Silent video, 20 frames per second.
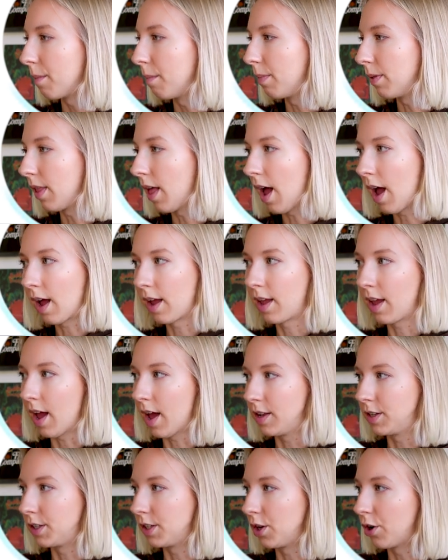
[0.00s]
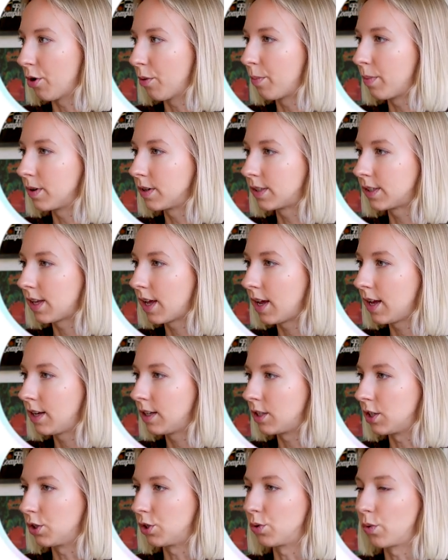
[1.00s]
black at
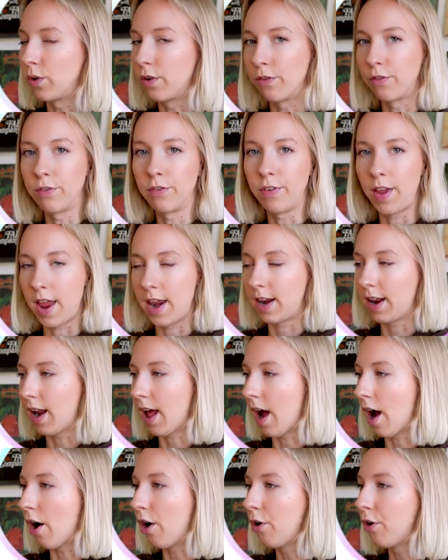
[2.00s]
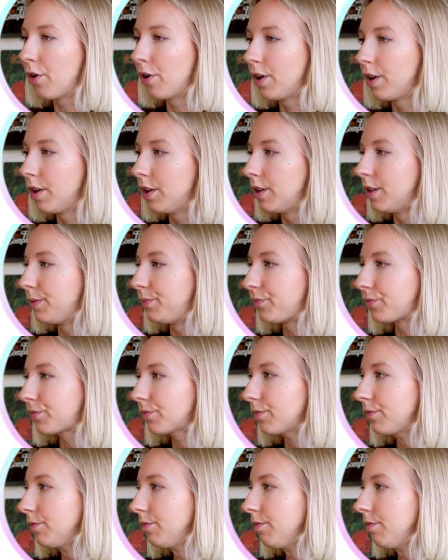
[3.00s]
0% to sort of fade it out.
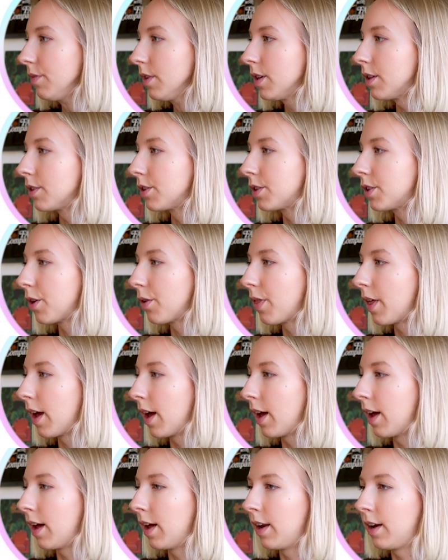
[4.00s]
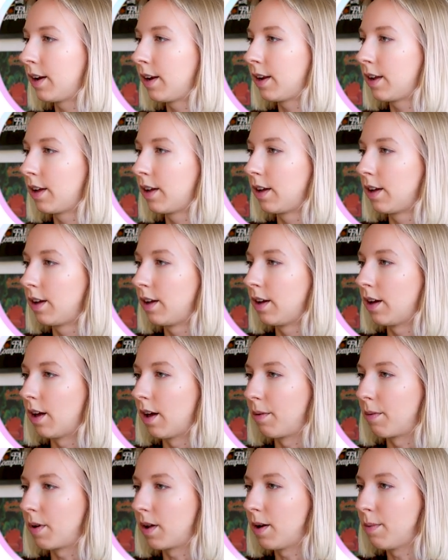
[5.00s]
So then
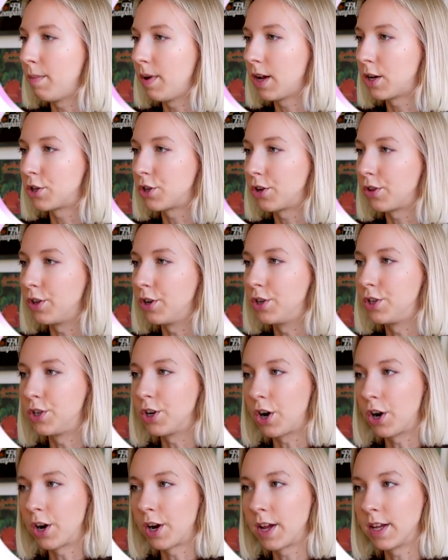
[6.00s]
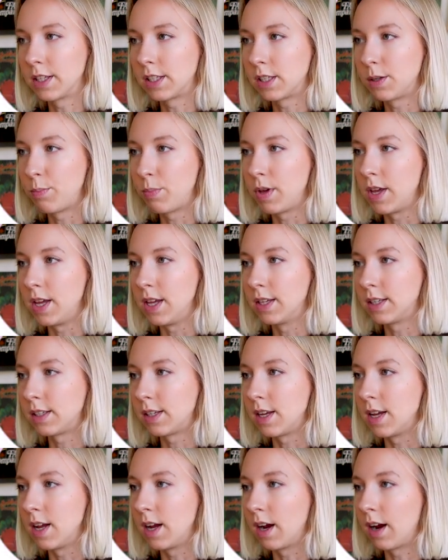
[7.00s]
I'm going to make sure the darkest piece
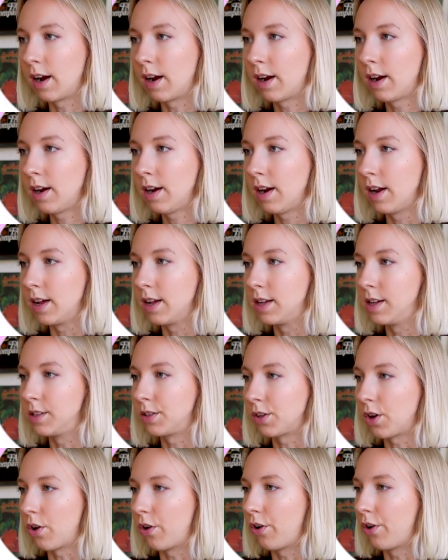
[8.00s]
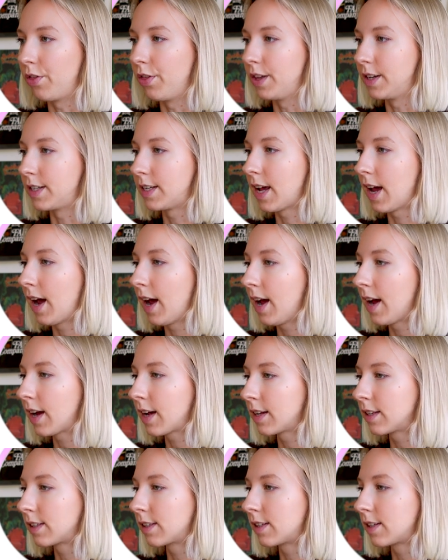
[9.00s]
here is on the
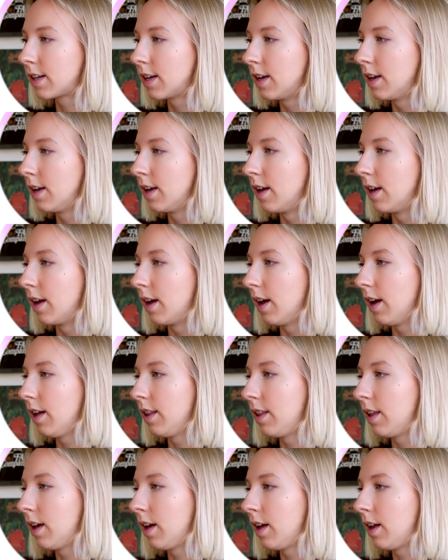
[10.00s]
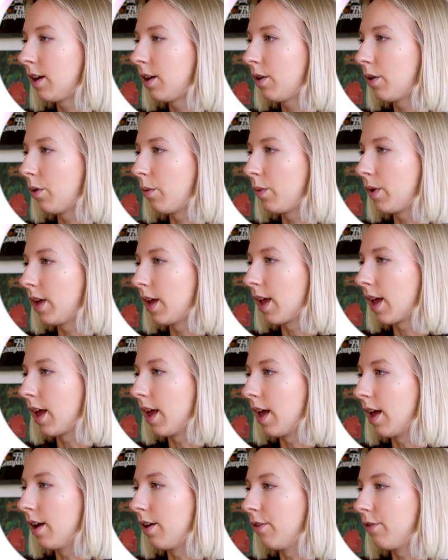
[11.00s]
text, and then we
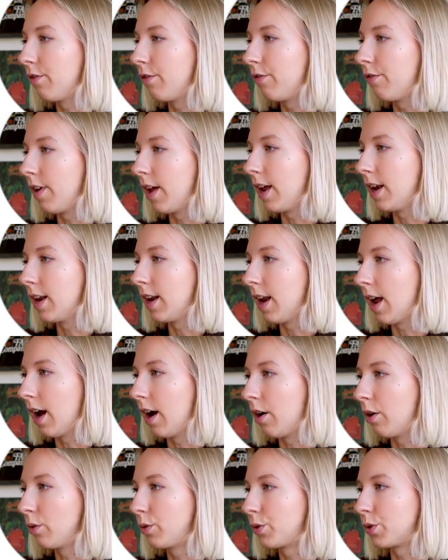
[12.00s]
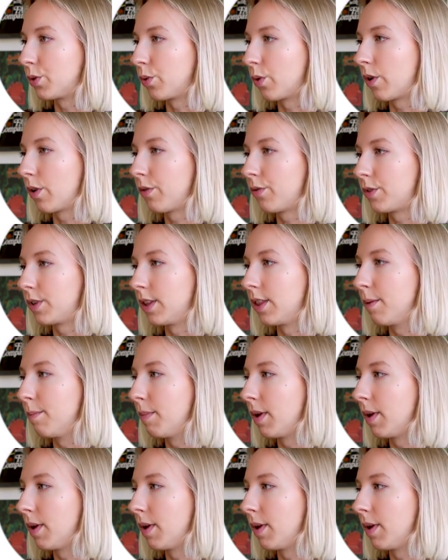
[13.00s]
can fade it out sort of to the